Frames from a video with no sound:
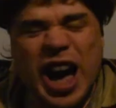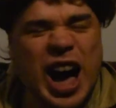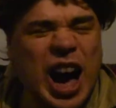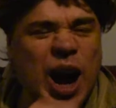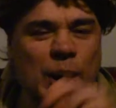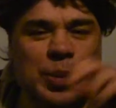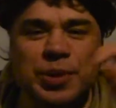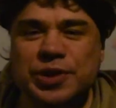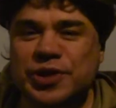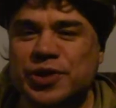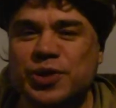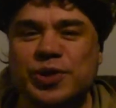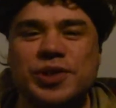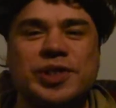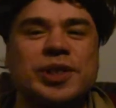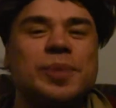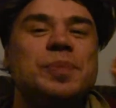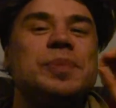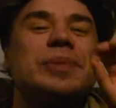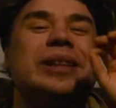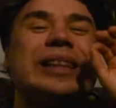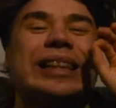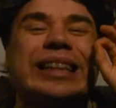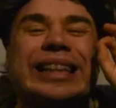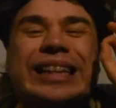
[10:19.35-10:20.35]
I was doing some
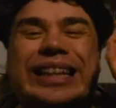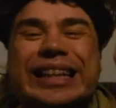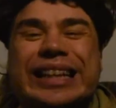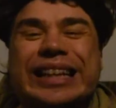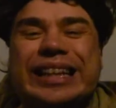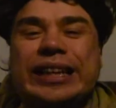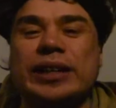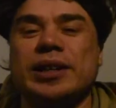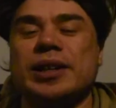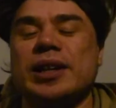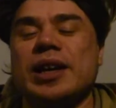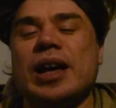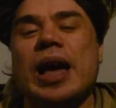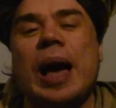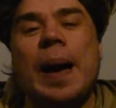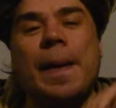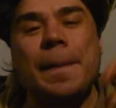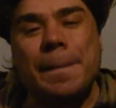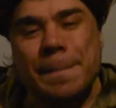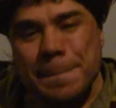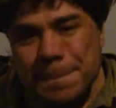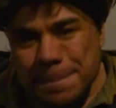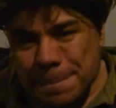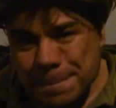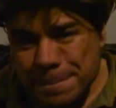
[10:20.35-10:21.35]
little
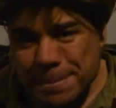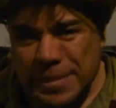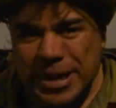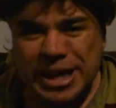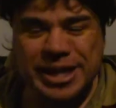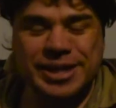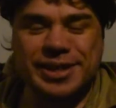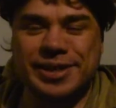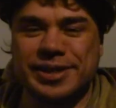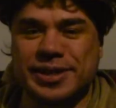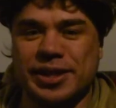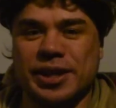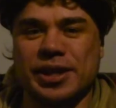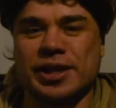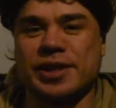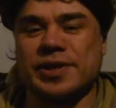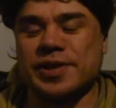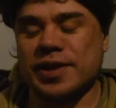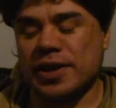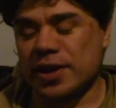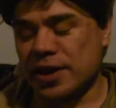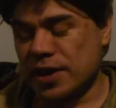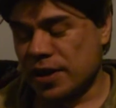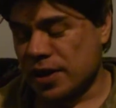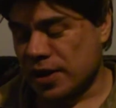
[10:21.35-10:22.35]
mistakes
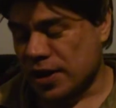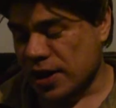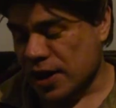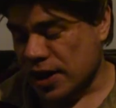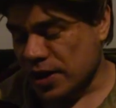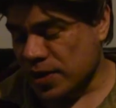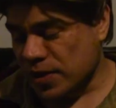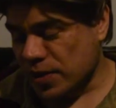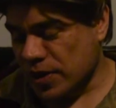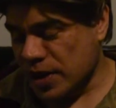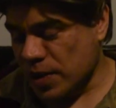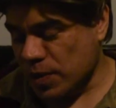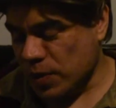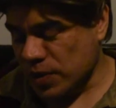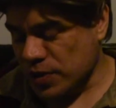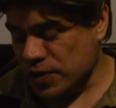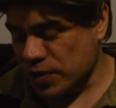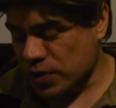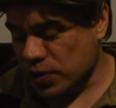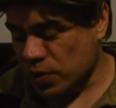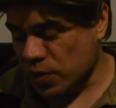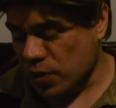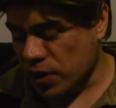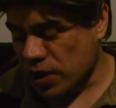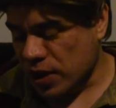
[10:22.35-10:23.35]
here, and that was
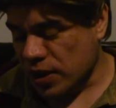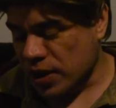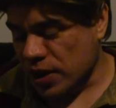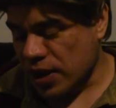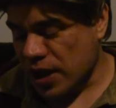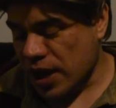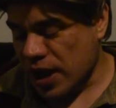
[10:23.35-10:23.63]
not really